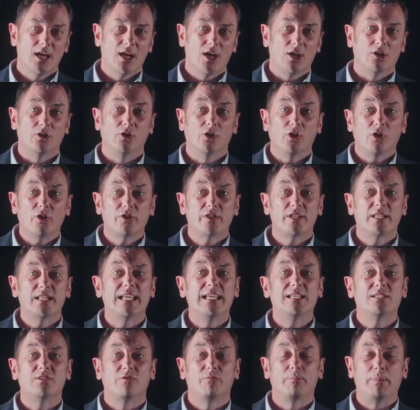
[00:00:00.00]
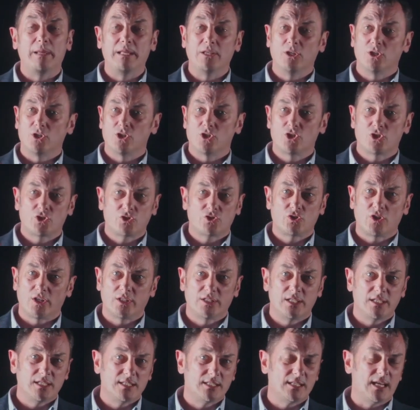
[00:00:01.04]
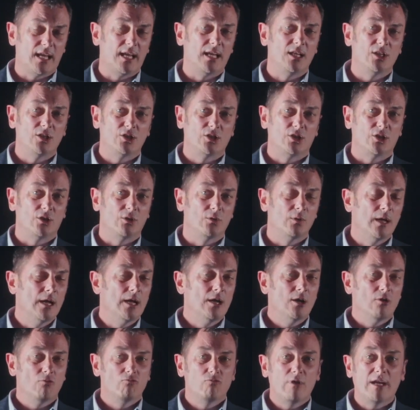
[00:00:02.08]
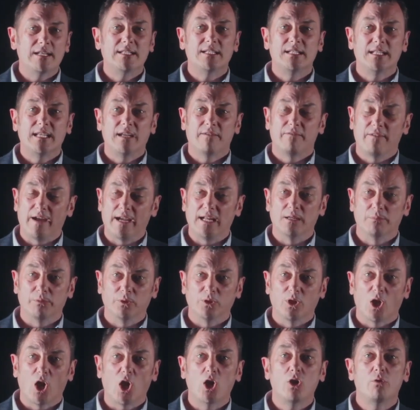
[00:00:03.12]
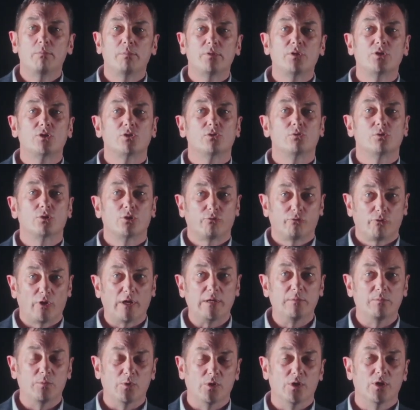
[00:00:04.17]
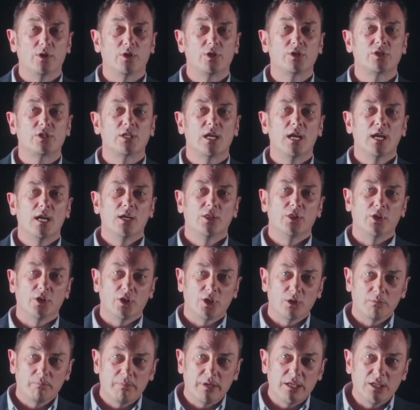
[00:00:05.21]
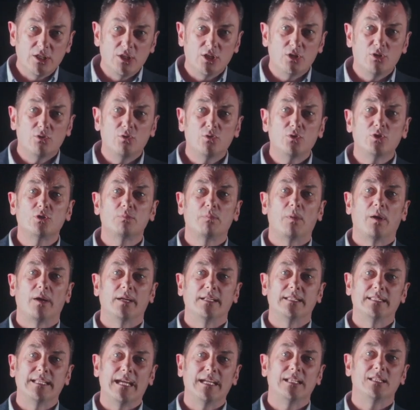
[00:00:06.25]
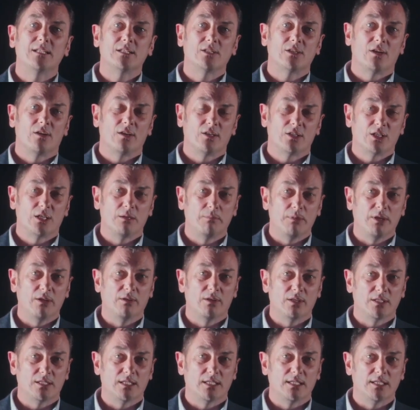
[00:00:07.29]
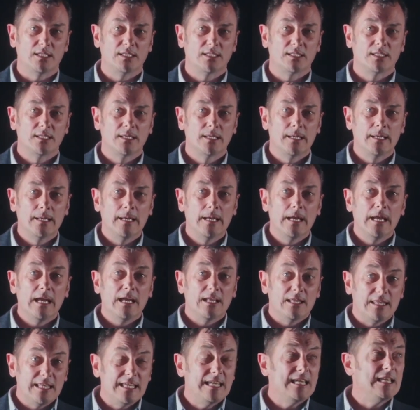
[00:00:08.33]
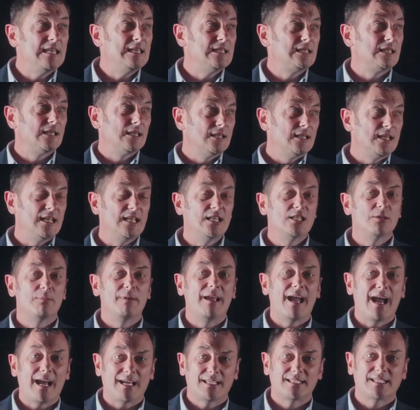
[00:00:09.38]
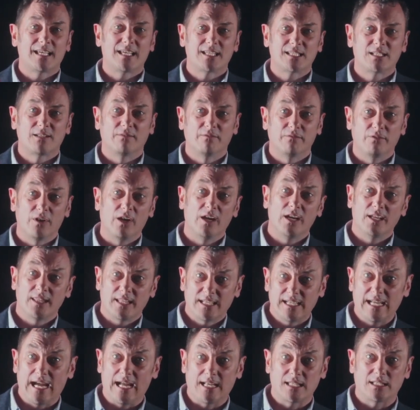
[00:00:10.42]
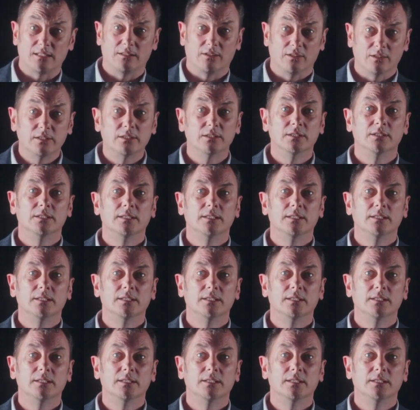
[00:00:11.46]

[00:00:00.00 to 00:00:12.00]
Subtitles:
And a lot of these have been constructed into readily available open source frameworks that can be used by data science communities. These need to be accessed via the catalogue,